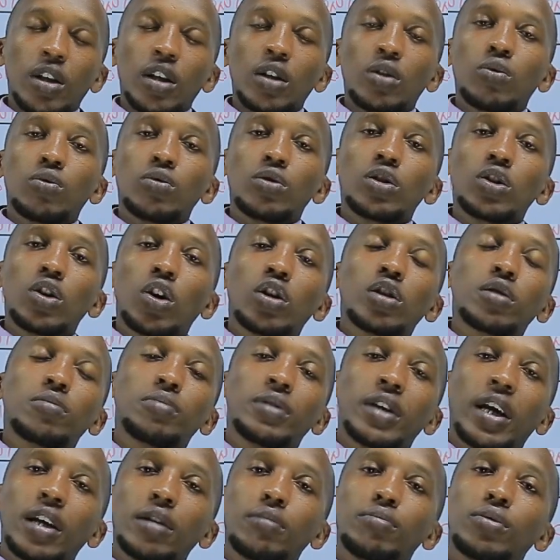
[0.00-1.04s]
They could not
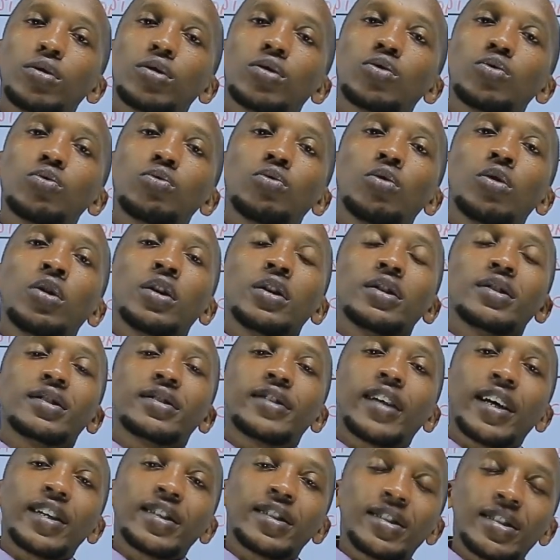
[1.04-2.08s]
be able to
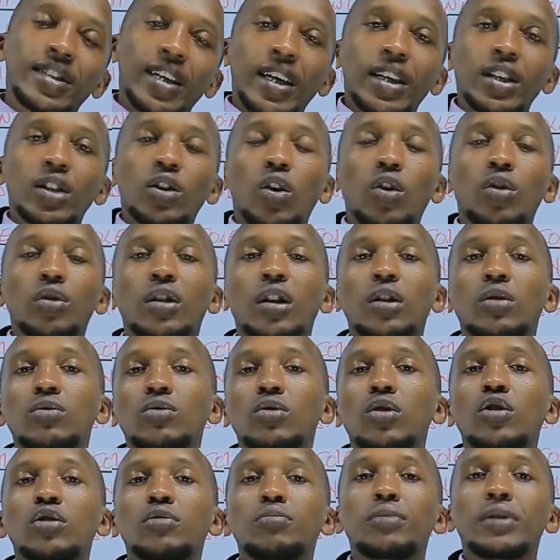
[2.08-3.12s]
sustain or they could
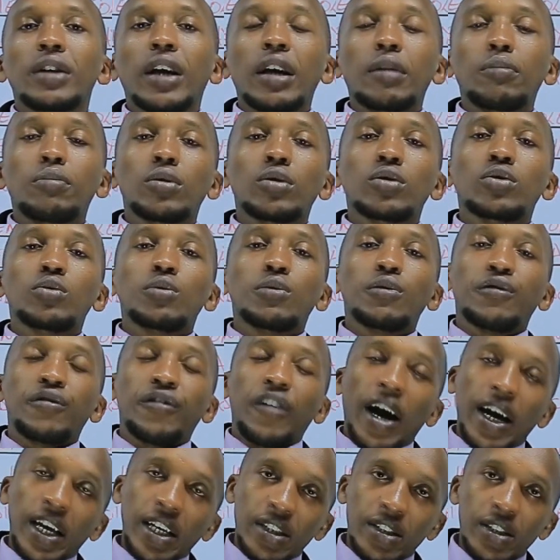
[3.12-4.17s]
not be able to
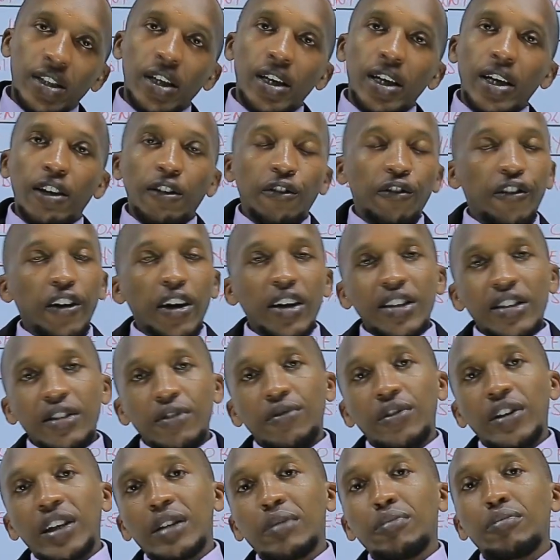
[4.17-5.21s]
fight
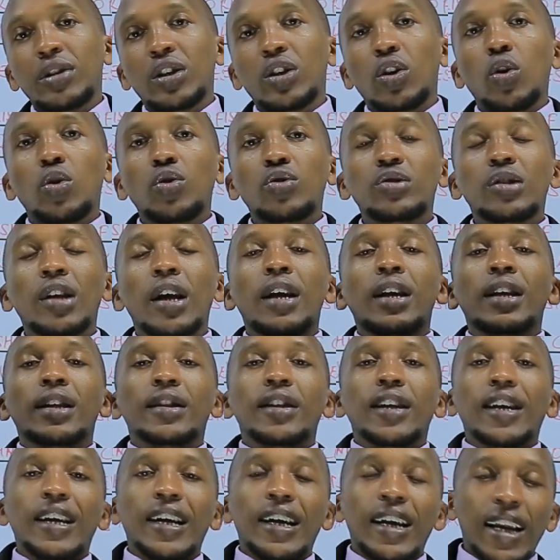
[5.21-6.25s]
effectively because
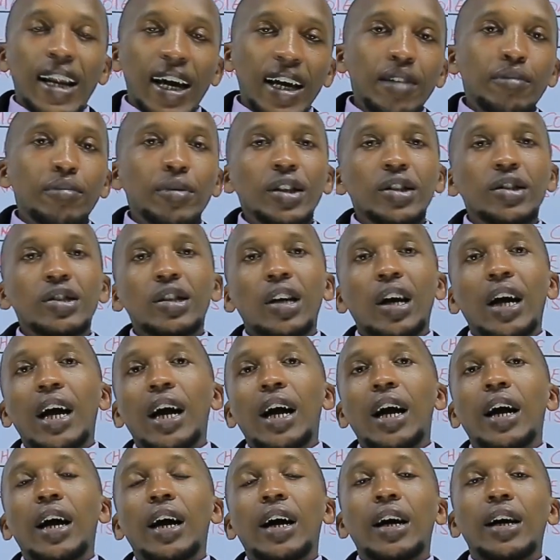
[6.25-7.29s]
the climate uh,
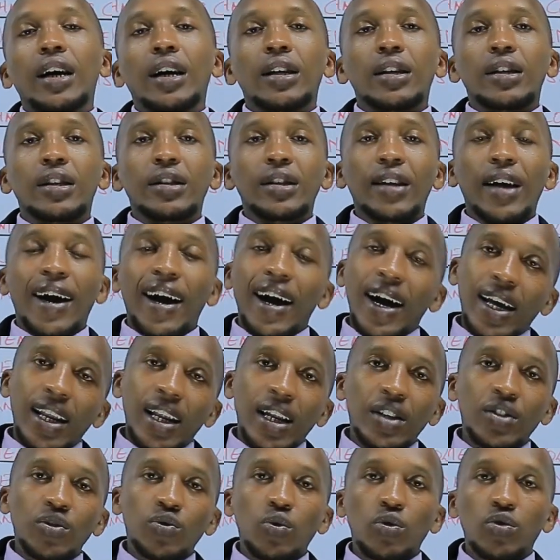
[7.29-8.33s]
uh, in the
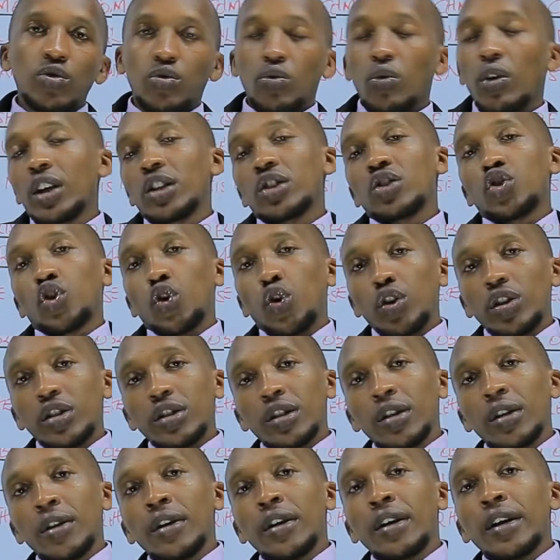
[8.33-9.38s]
highlands was quite
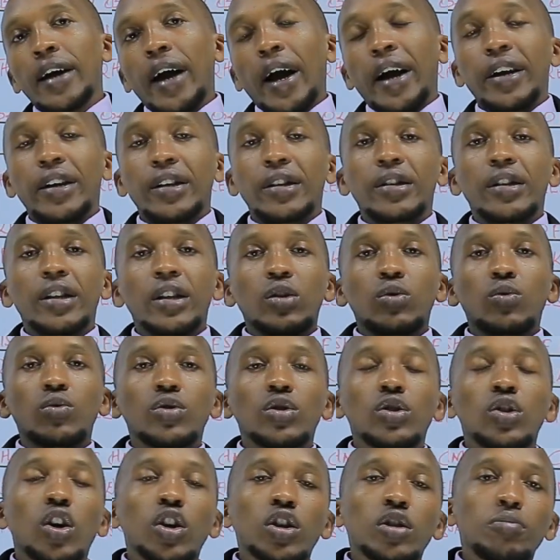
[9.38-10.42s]
cold and they
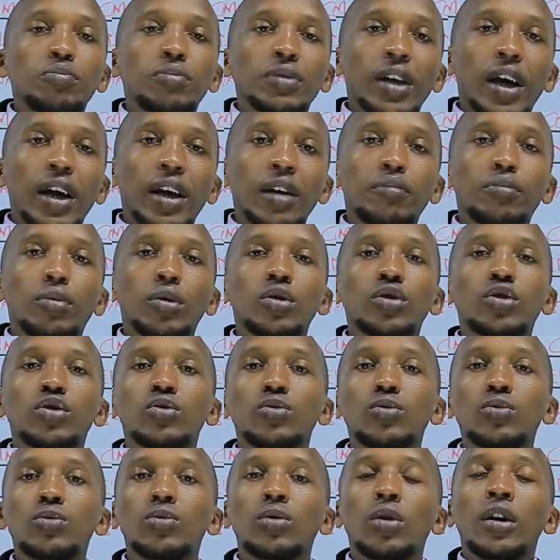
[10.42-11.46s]
could not be able
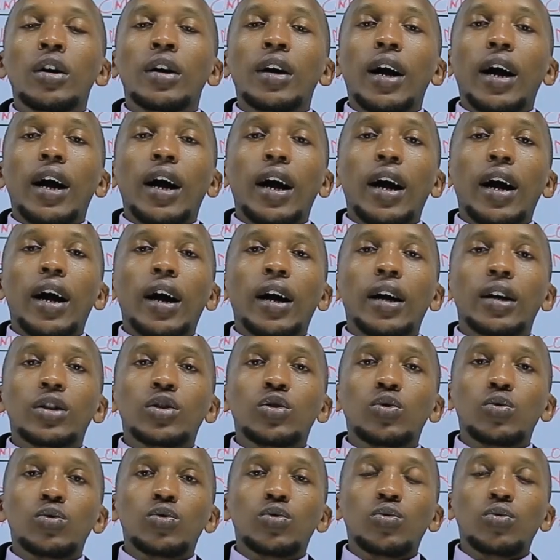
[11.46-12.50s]
to, uh,
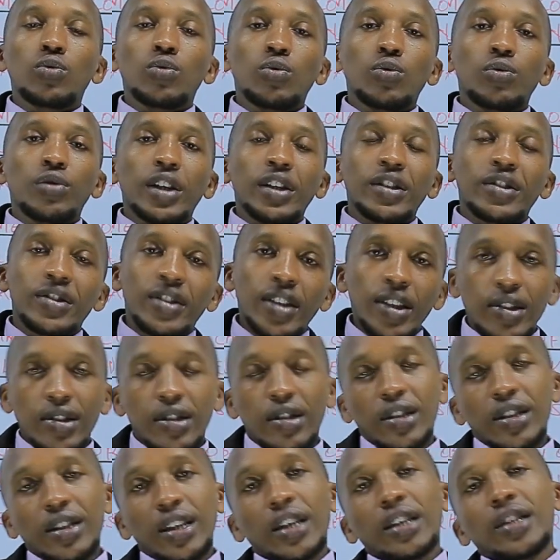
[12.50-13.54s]
to, to
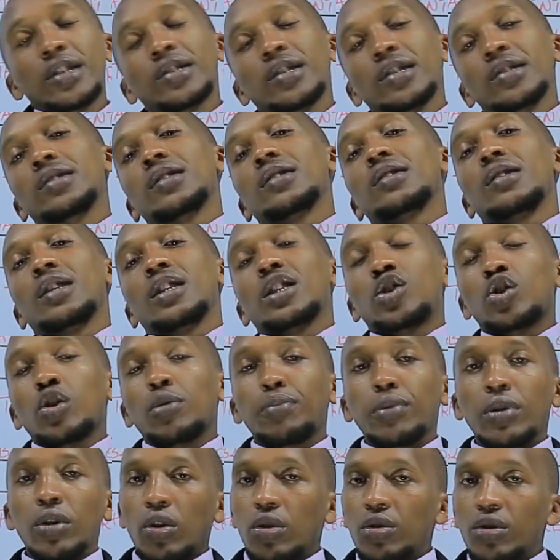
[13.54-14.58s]
resist the diseases, the
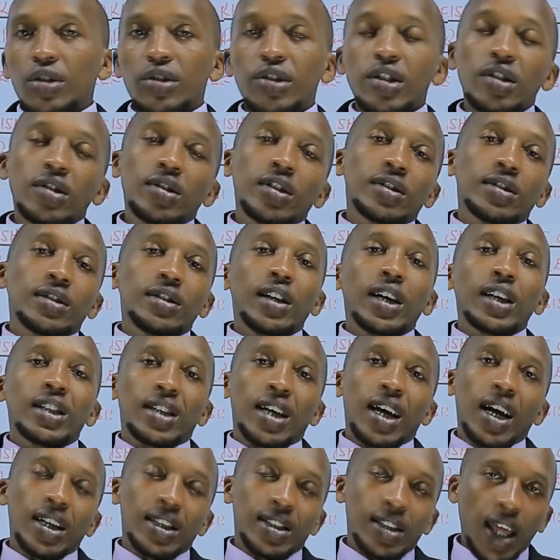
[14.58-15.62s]
tropical diseases that
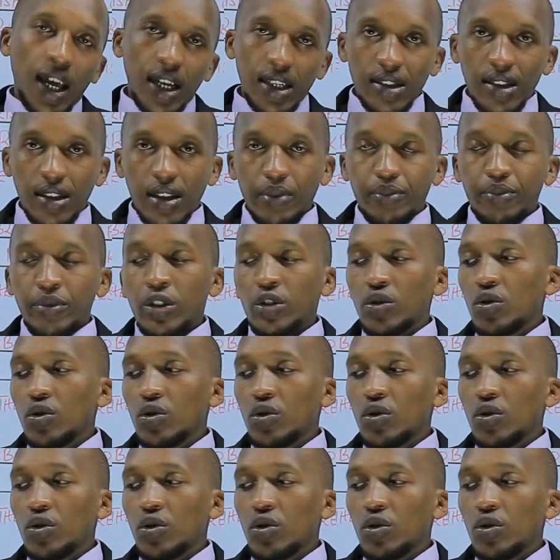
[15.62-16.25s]
attacked them.